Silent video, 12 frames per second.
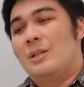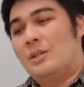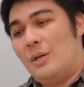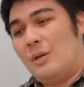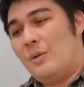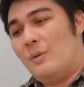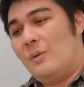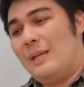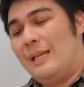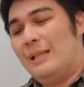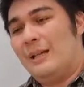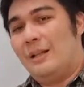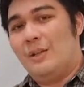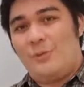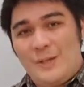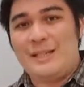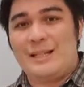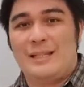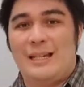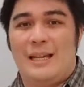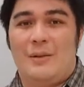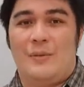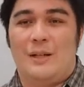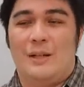So, in, on the physics
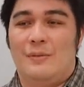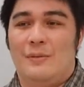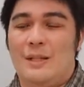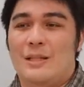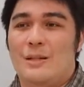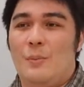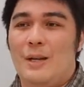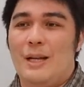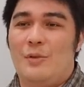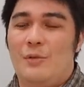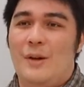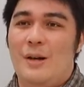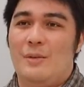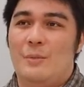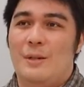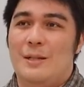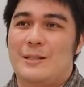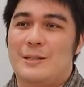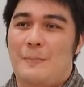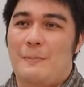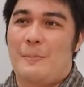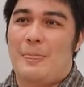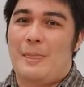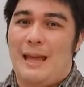side of all of this, what I felt was
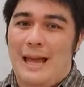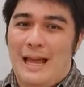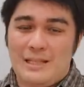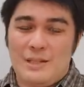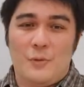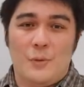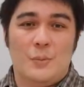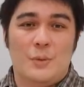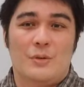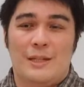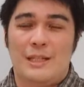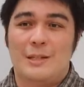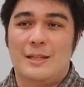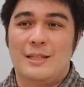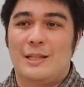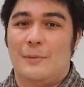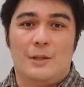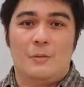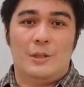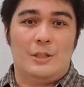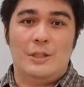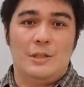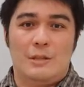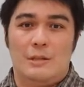as the food was going into my stomach,
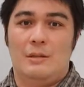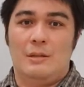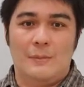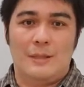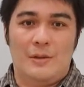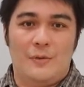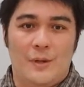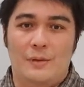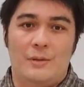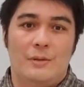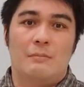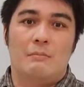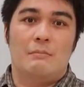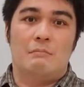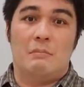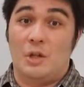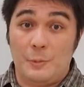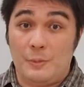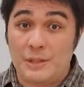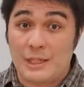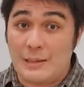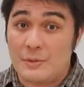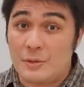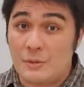which is something I felt multiple
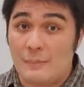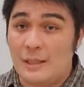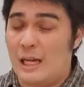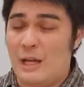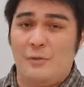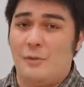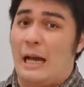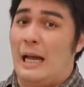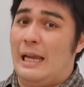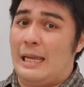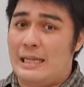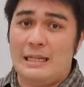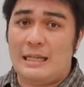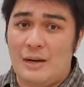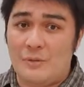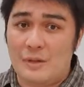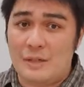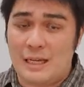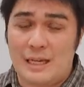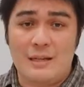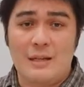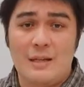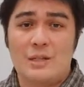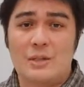times throughout my life, I eat every
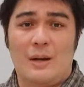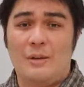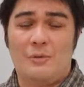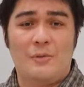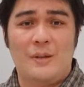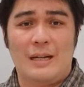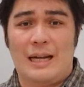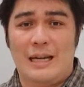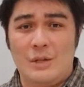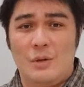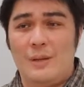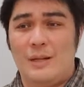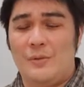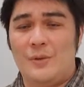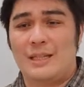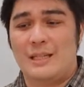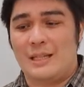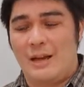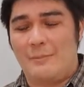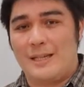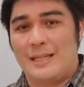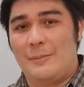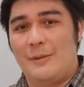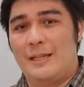day. So I feel I know what it feels like to have
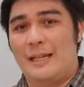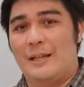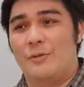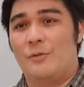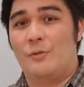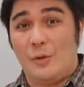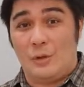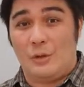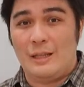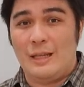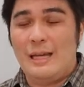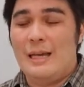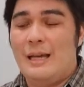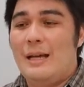my stomach getting full.